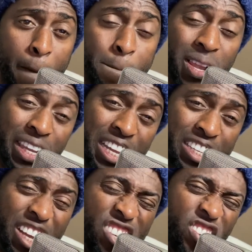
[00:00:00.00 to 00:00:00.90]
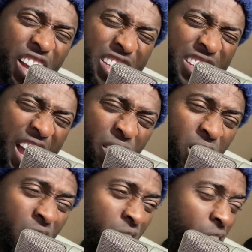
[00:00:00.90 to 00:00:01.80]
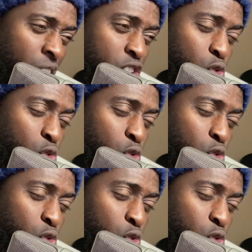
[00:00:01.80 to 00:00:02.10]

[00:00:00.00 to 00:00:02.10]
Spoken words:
please check us out on